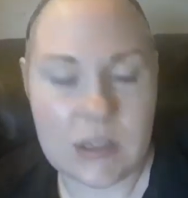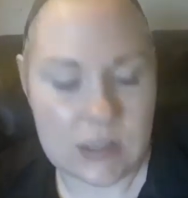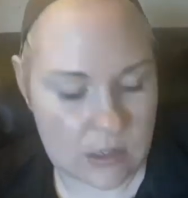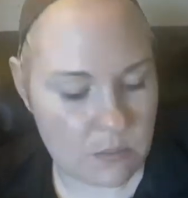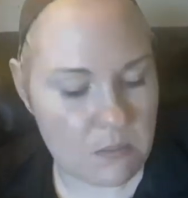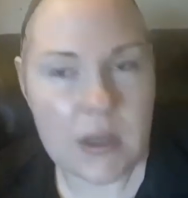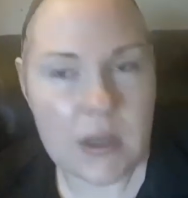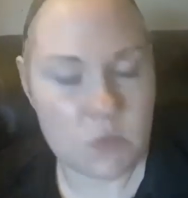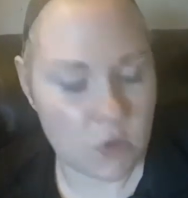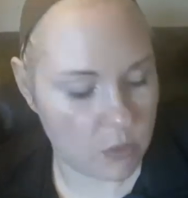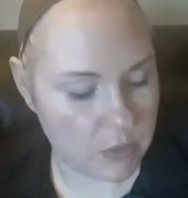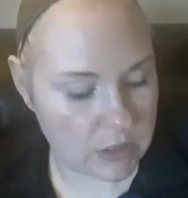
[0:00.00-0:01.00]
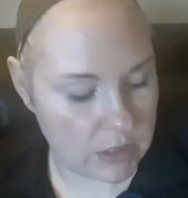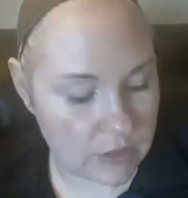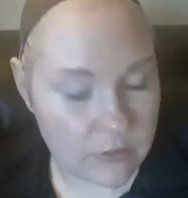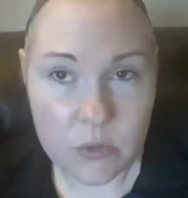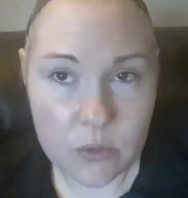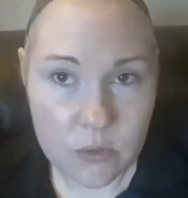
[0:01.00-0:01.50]
It's a much more
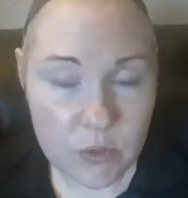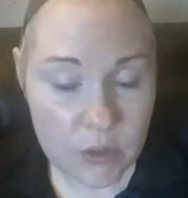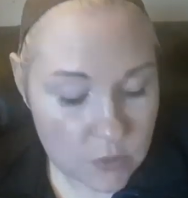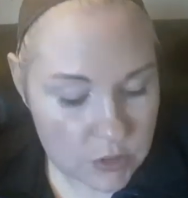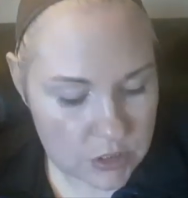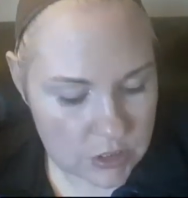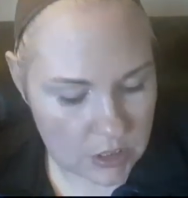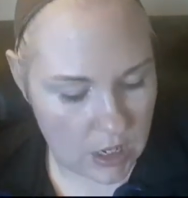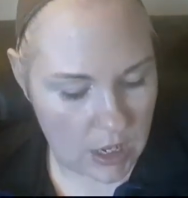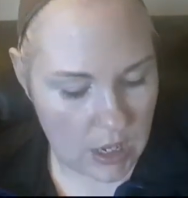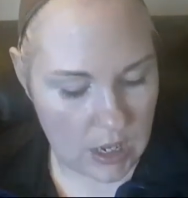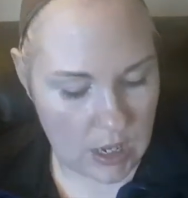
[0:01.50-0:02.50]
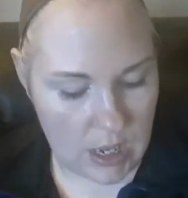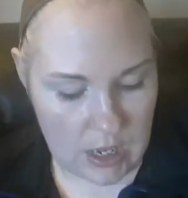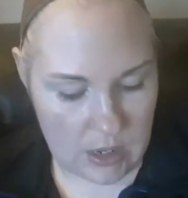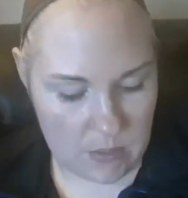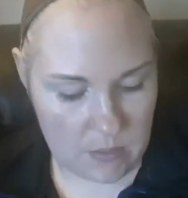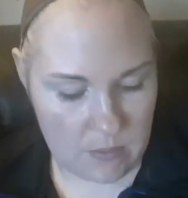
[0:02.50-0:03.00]
believable root
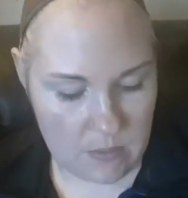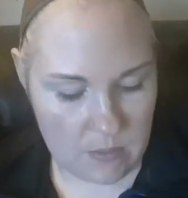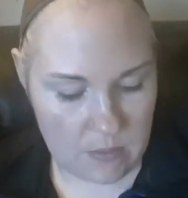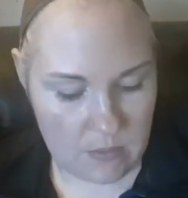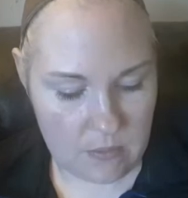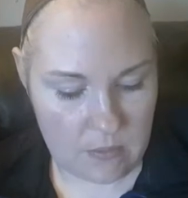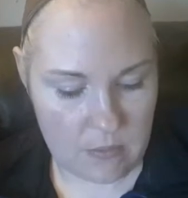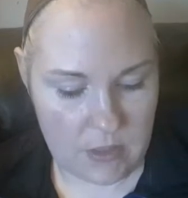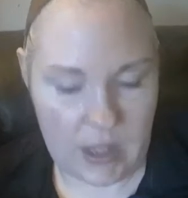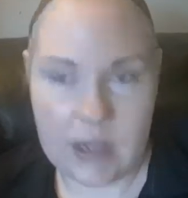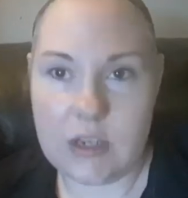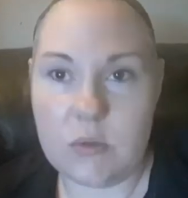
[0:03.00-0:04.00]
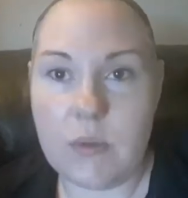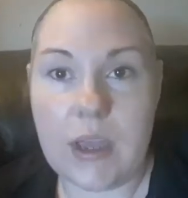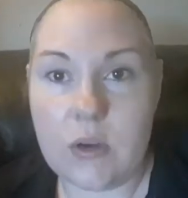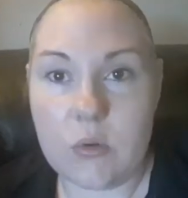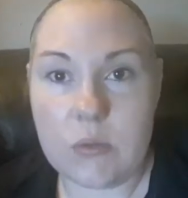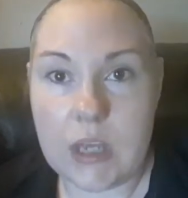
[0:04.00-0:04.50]
than you might
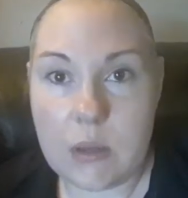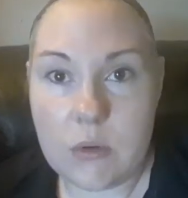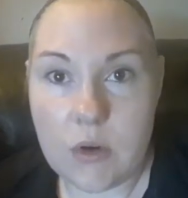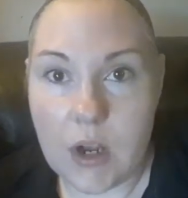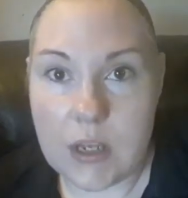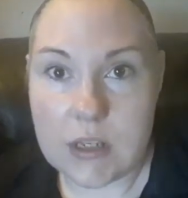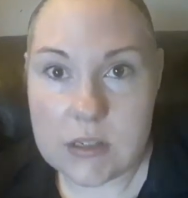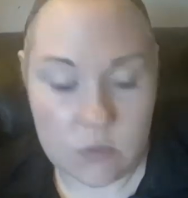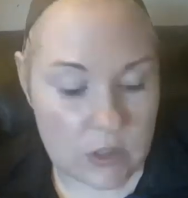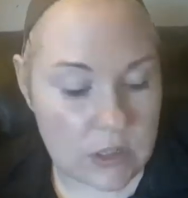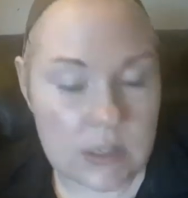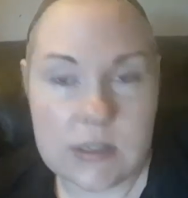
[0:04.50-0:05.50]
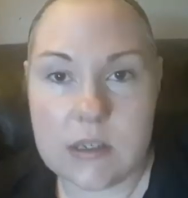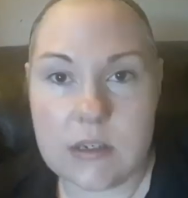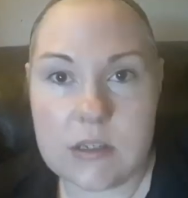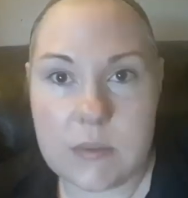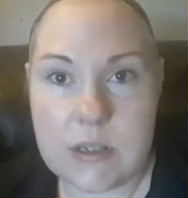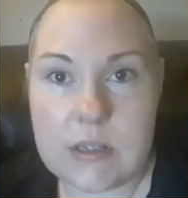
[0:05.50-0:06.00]
normally come across with these
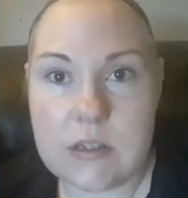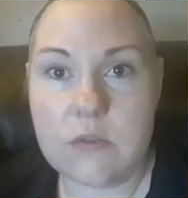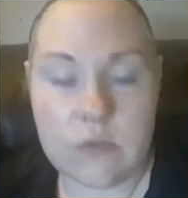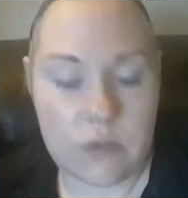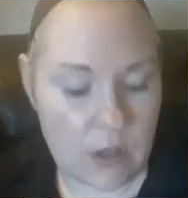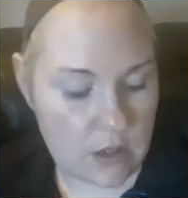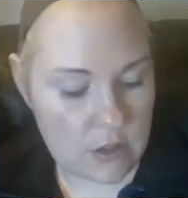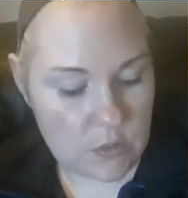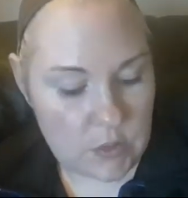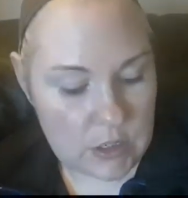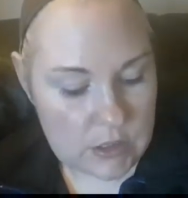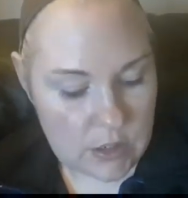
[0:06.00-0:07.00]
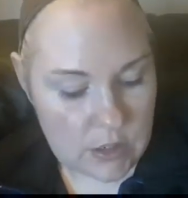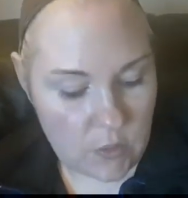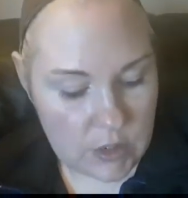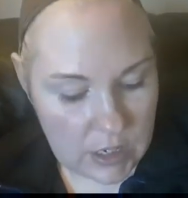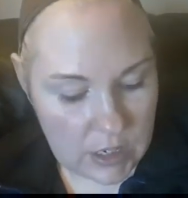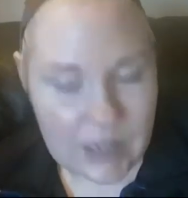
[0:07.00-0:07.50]
inexpensive units. So
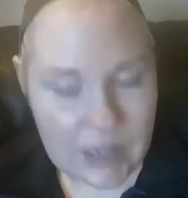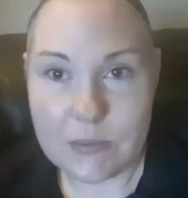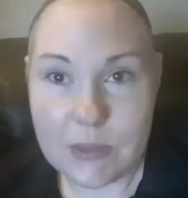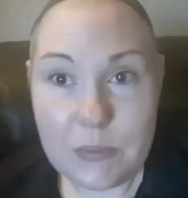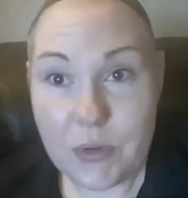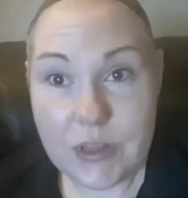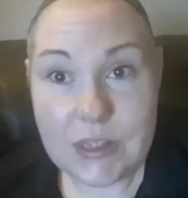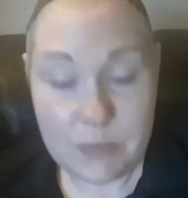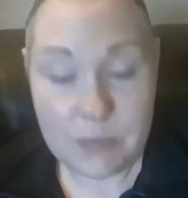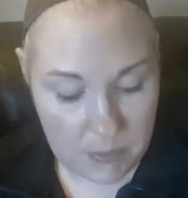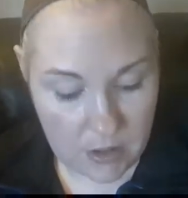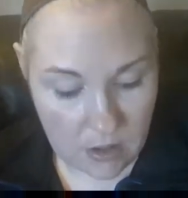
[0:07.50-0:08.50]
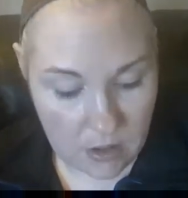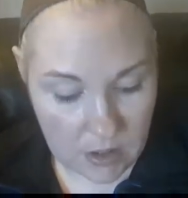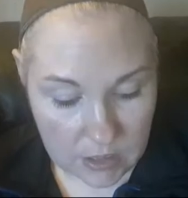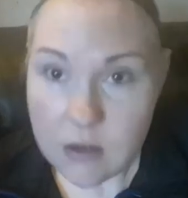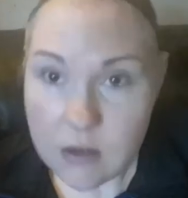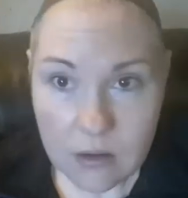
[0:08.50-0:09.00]
in any case, I'm going to put this puppy
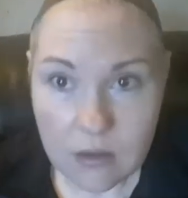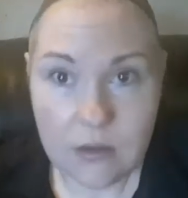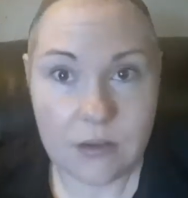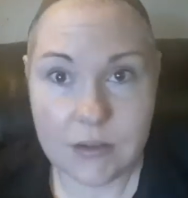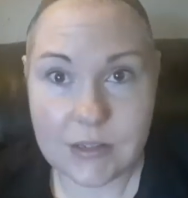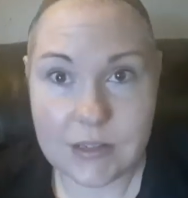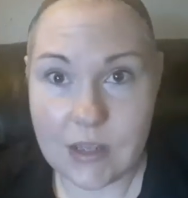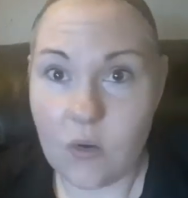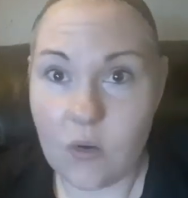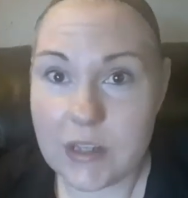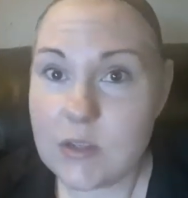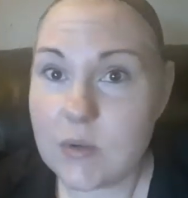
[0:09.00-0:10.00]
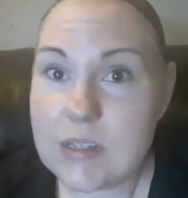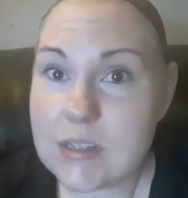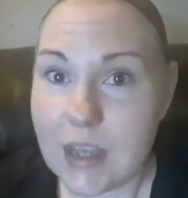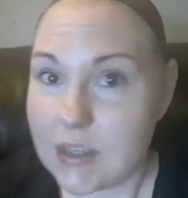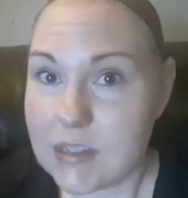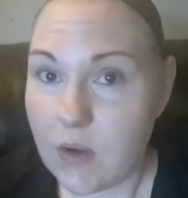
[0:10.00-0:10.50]
on. So that's always
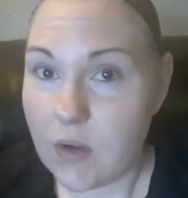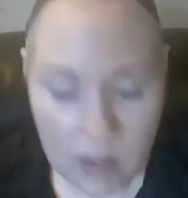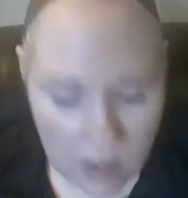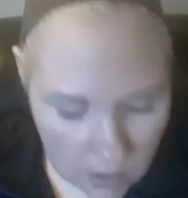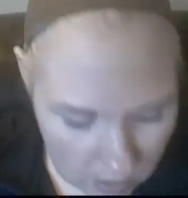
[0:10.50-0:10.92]
sexy, right?